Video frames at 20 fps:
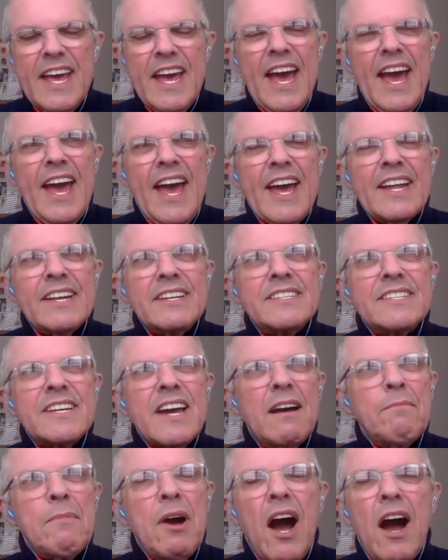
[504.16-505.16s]
And
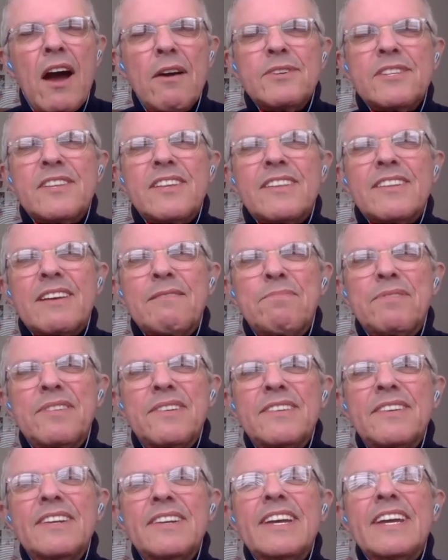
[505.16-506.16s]
I was just
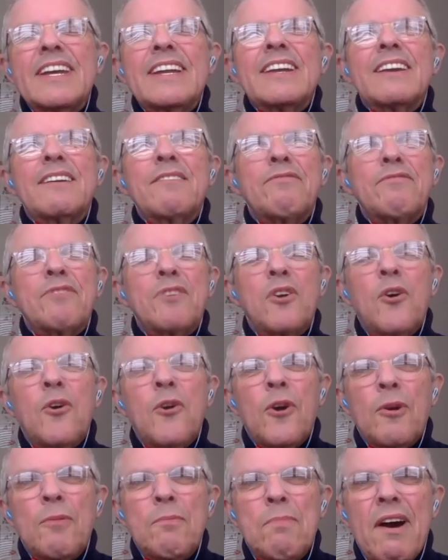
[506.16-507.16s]
completely
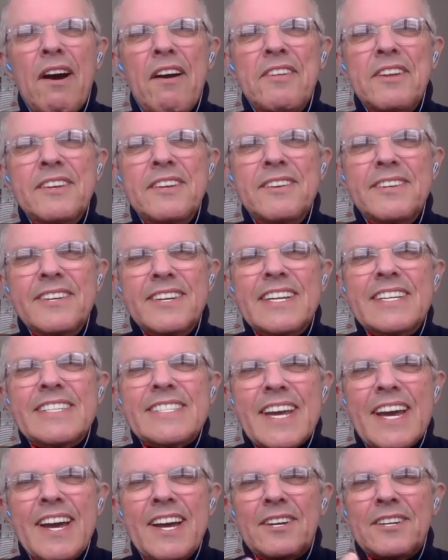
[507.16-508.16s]
floored by the
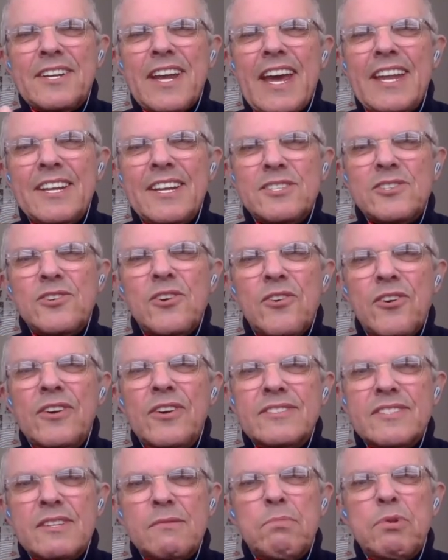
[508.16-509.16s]
detailed editorial
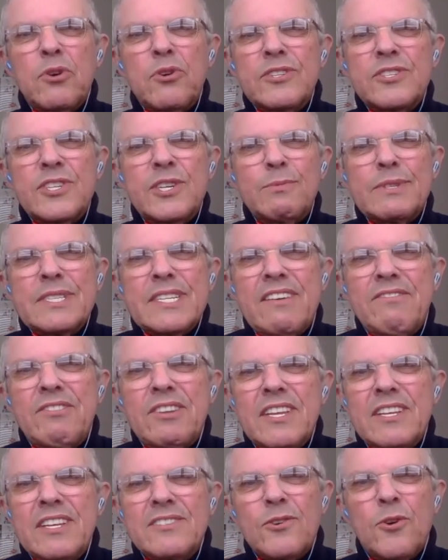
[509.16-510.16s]
support she was giving
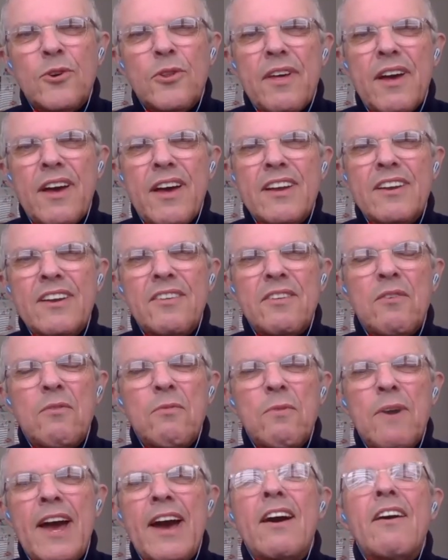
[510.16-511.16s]
this author. And I thought,
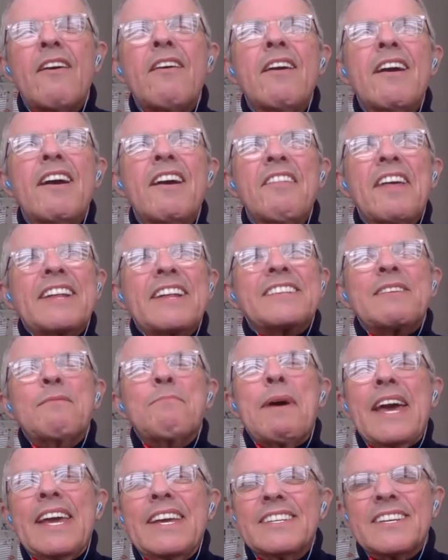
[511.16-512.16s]
wow, that's
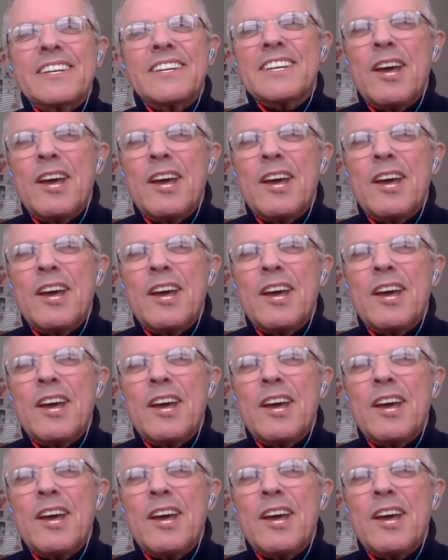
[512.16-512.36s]
amazing.